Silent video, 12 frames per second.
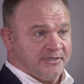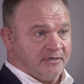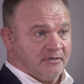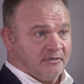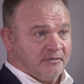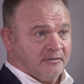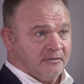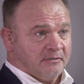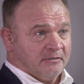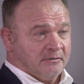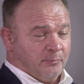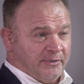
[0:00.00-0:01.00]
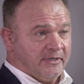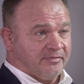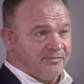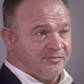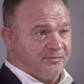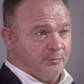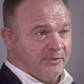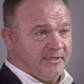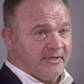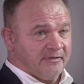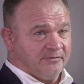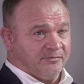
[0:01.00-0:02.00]
there. We had
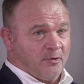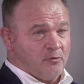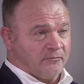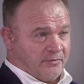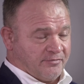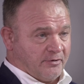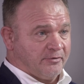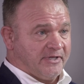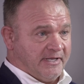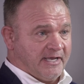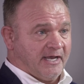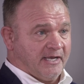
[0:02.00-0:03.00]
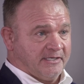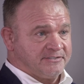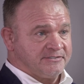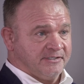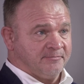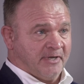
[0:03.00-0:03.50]
over 30 guys in